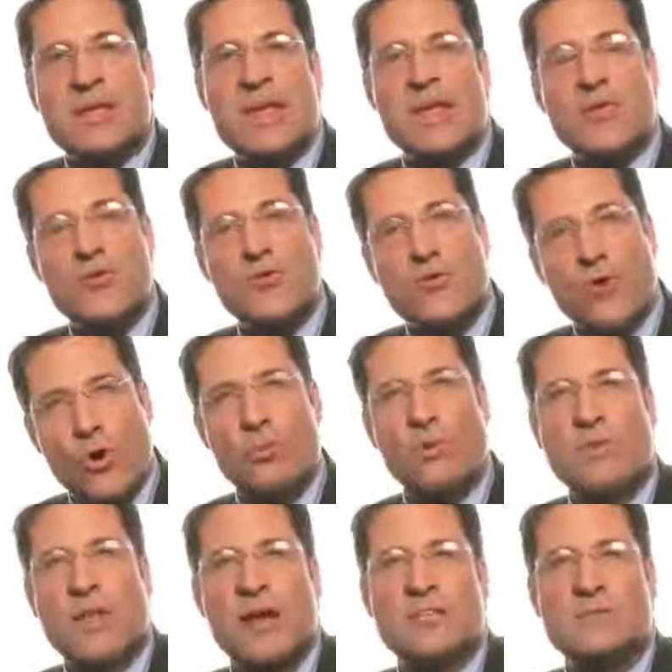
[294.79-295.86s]
can
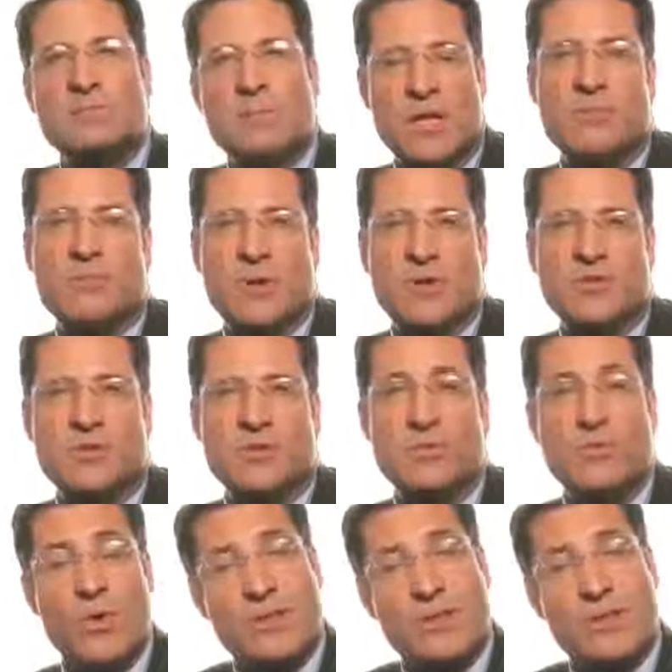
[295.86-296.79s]
normalize blood pressure.